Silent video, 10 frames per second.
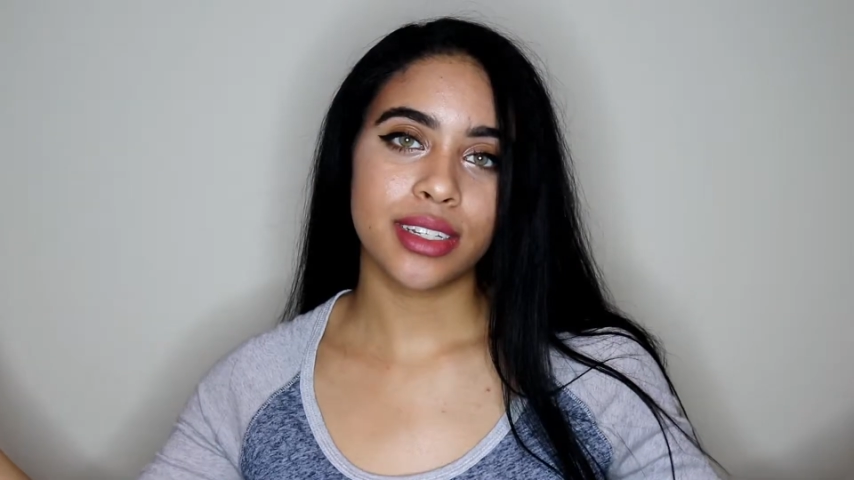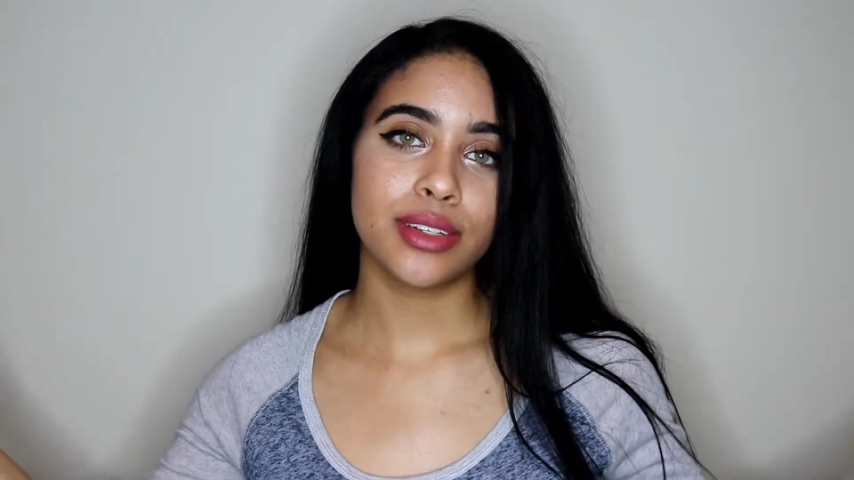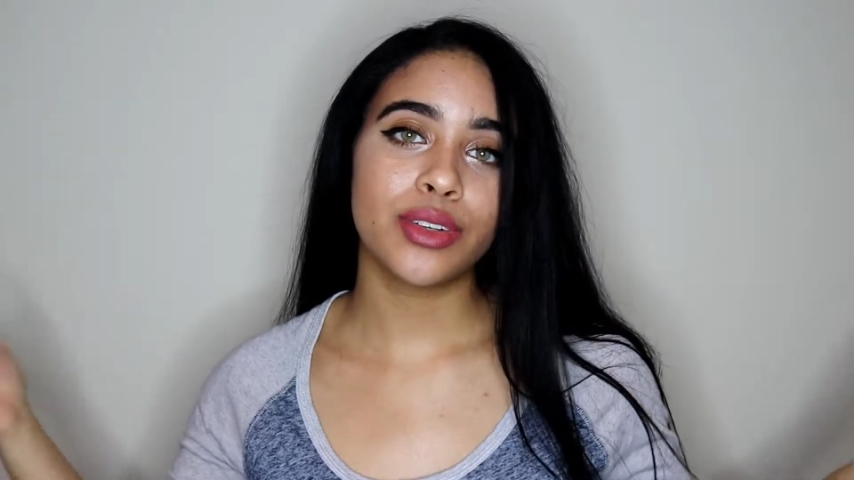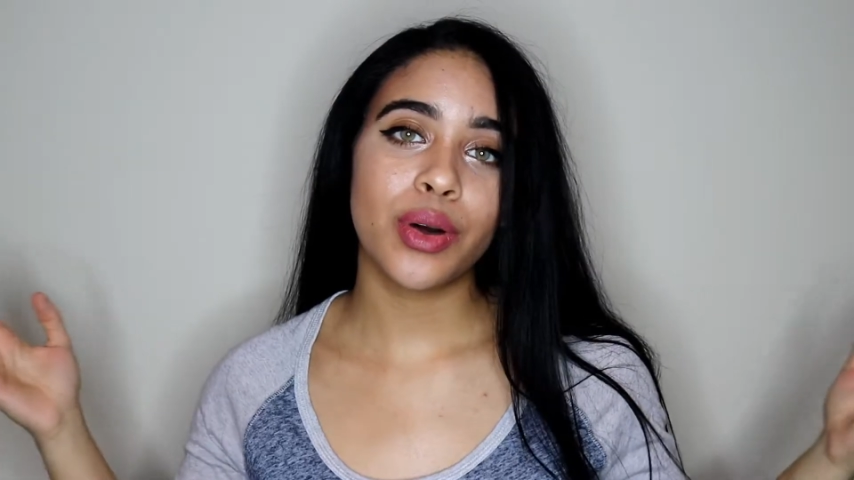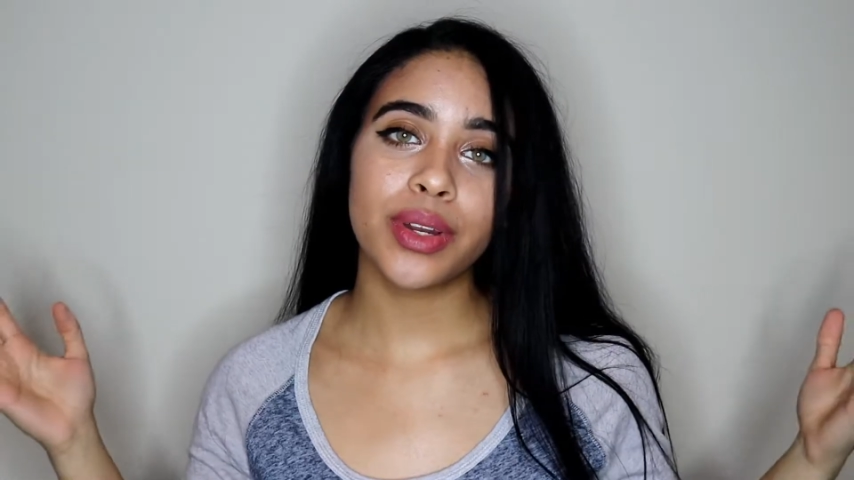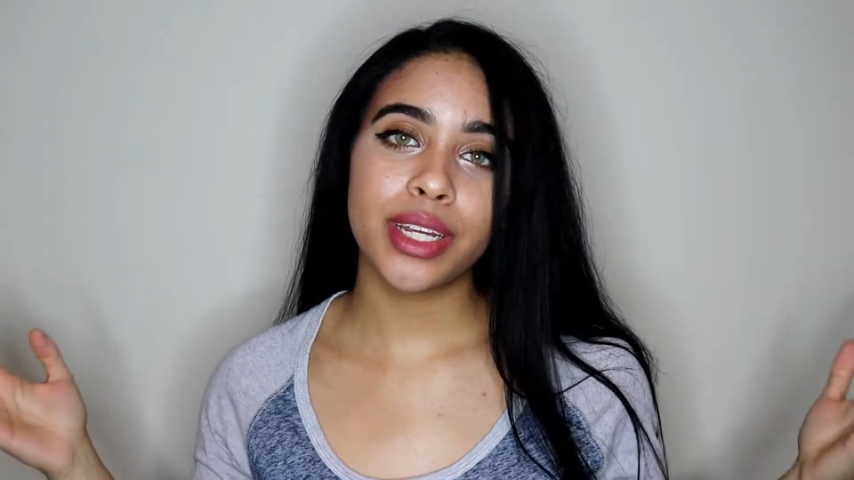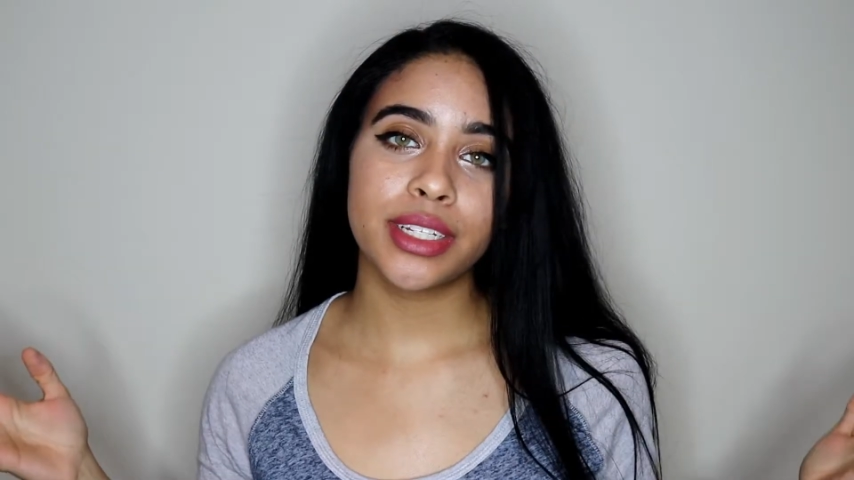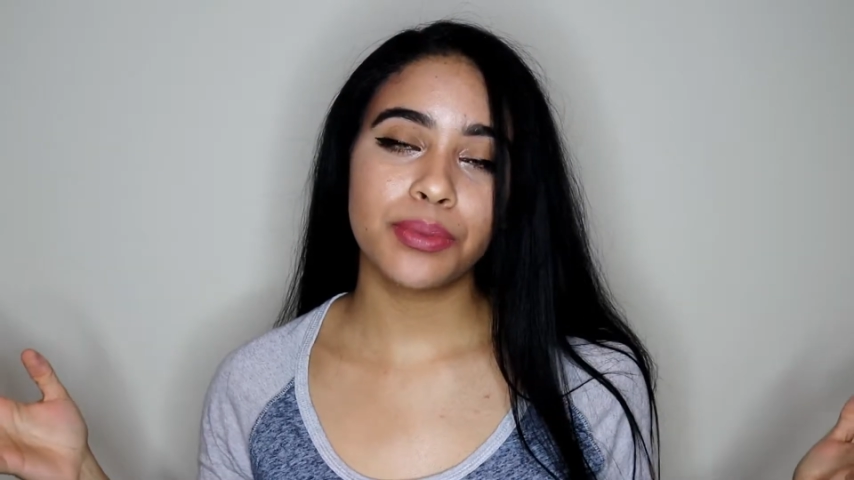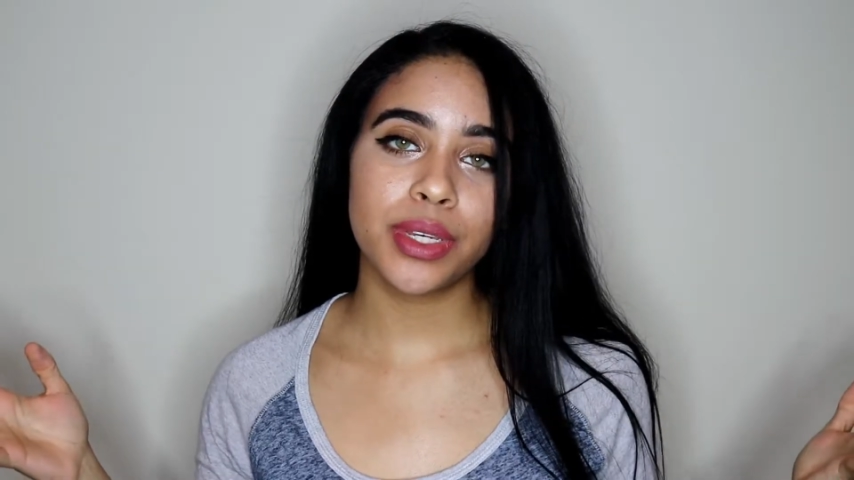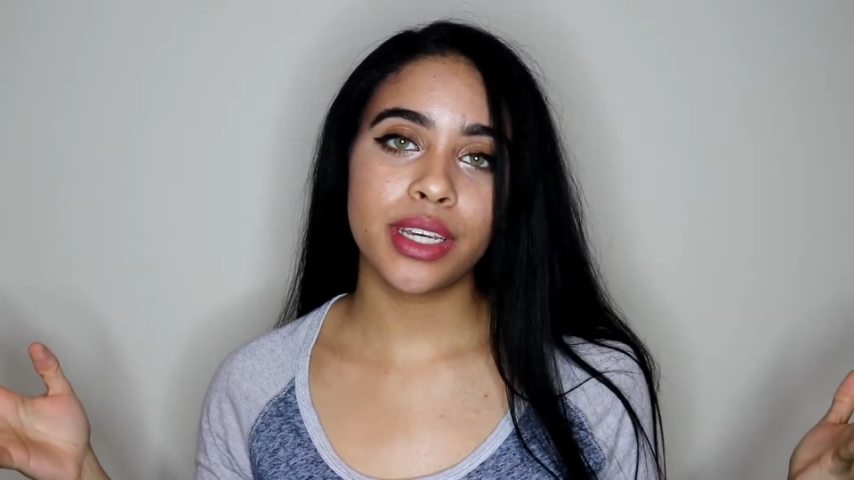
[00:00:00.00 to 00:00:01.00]
You don't need
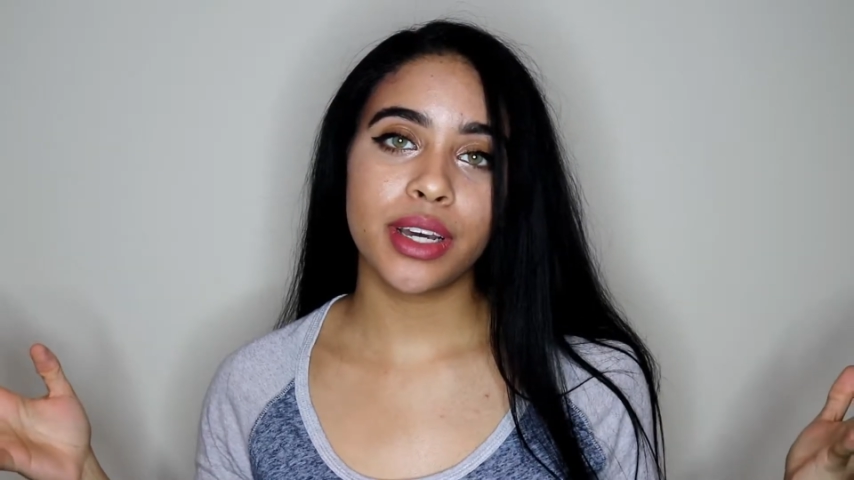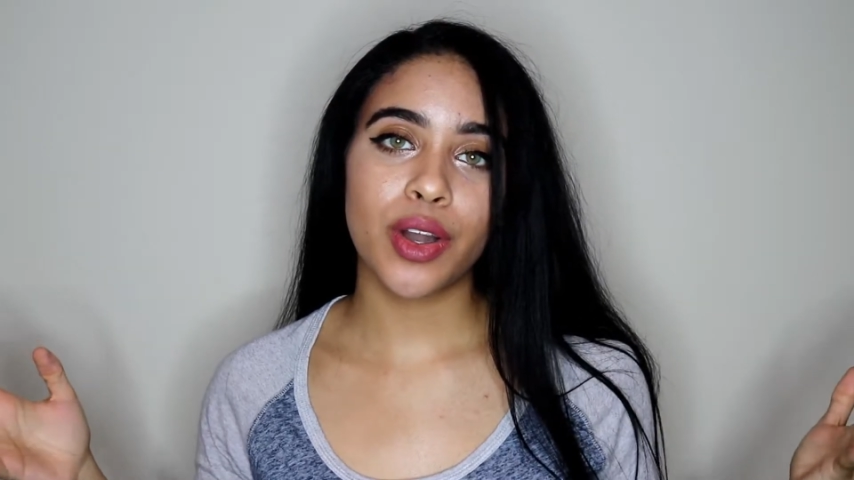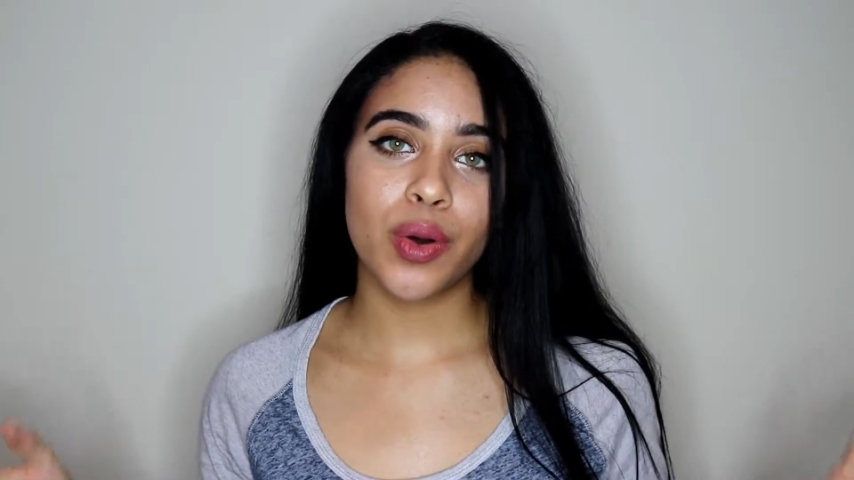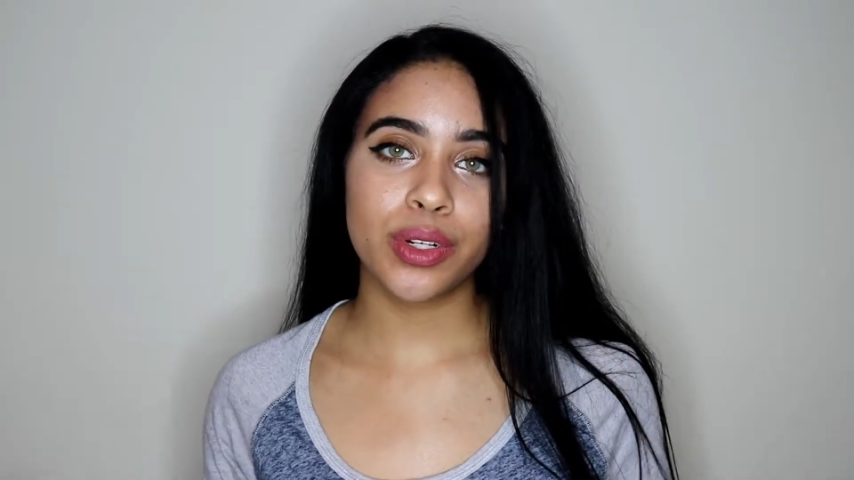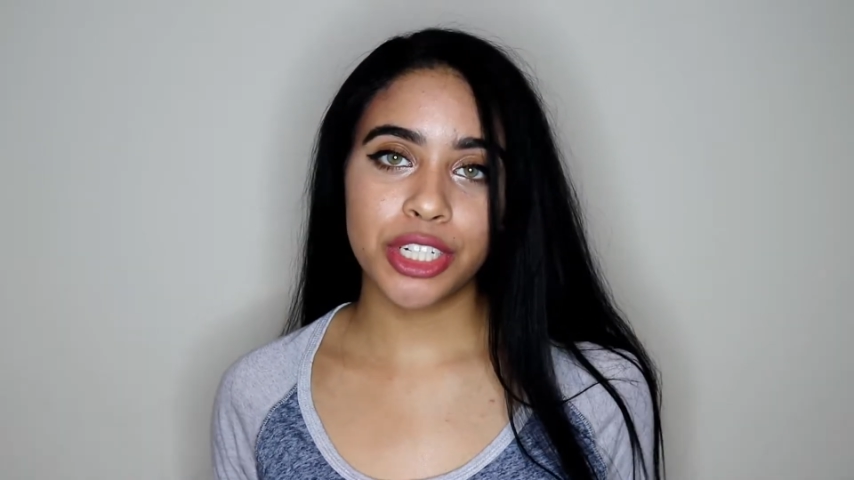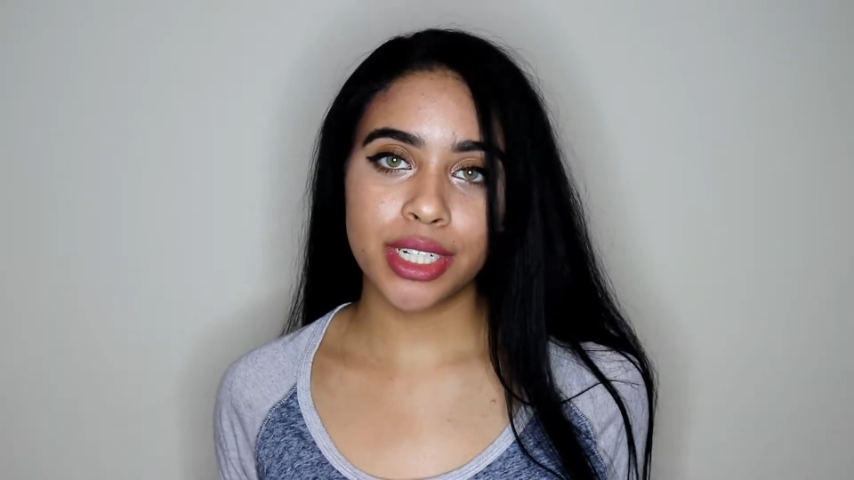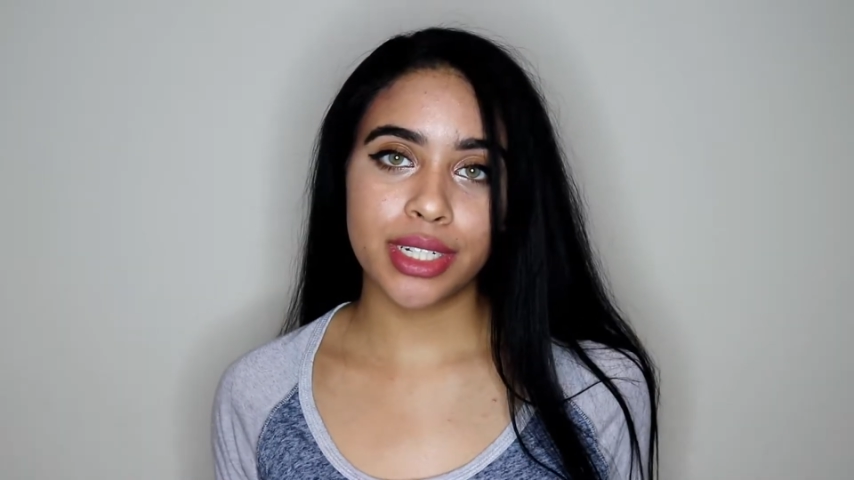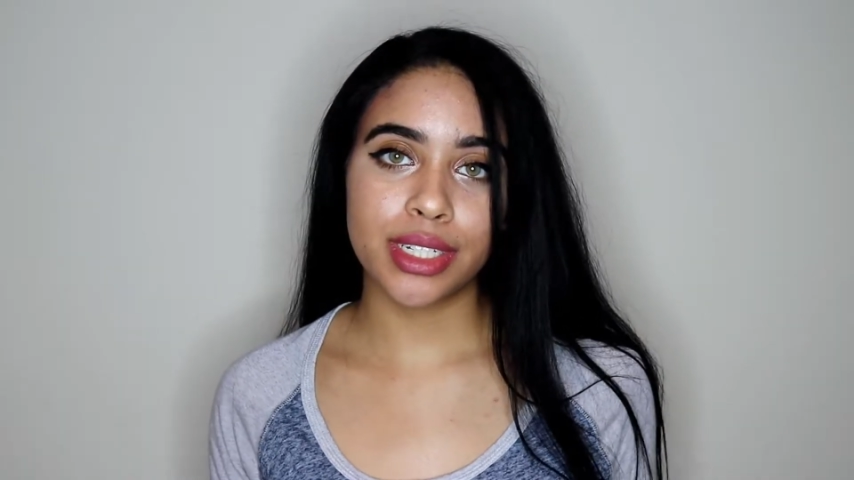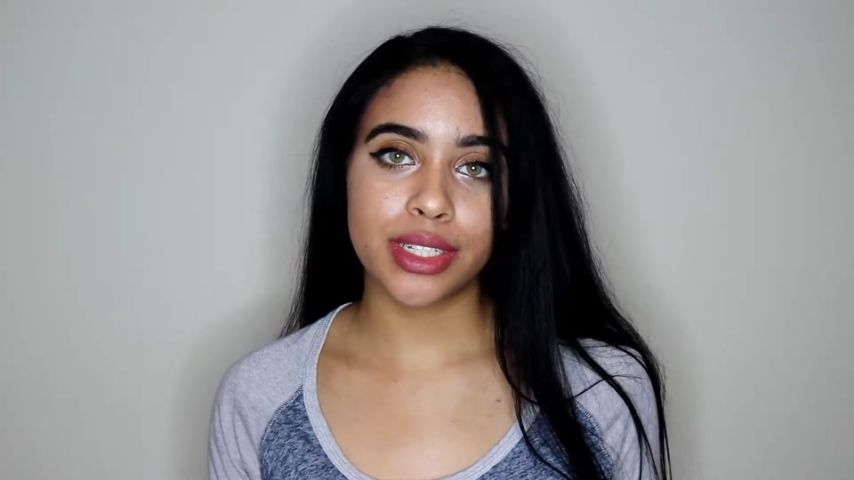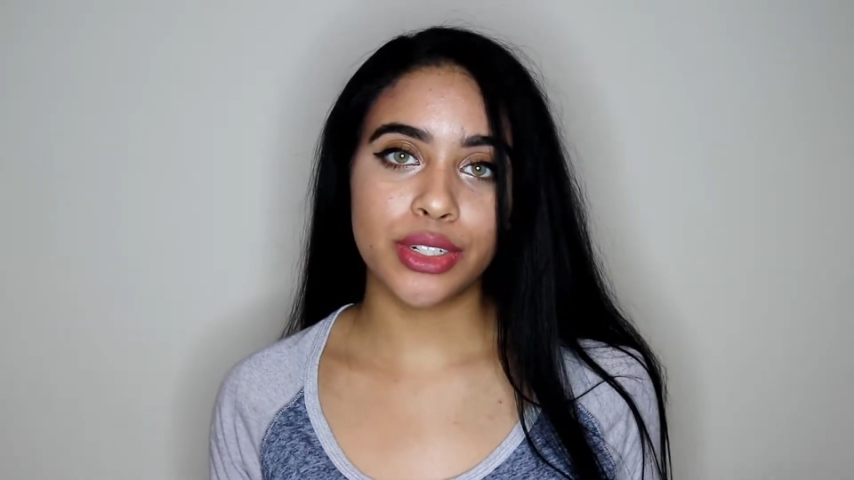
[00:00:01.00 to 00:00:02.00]
to be a code genius